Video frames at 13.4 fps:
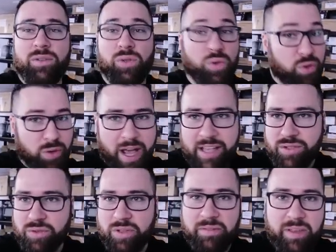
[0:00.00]
to you guys,
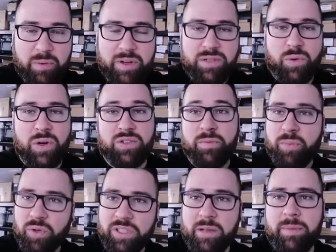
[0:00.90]
to the viewers who are
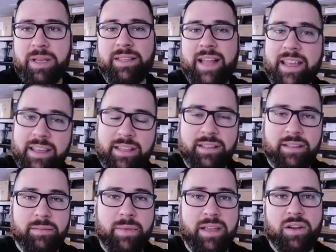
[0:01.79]
supporting me, liking
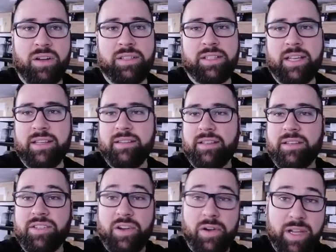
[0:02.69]
my content,
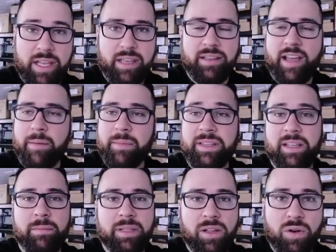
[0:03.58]
sharing it,
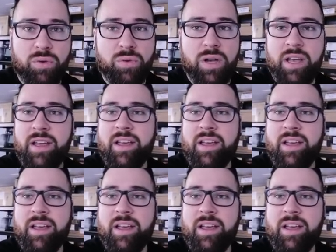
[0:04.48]
commenting below.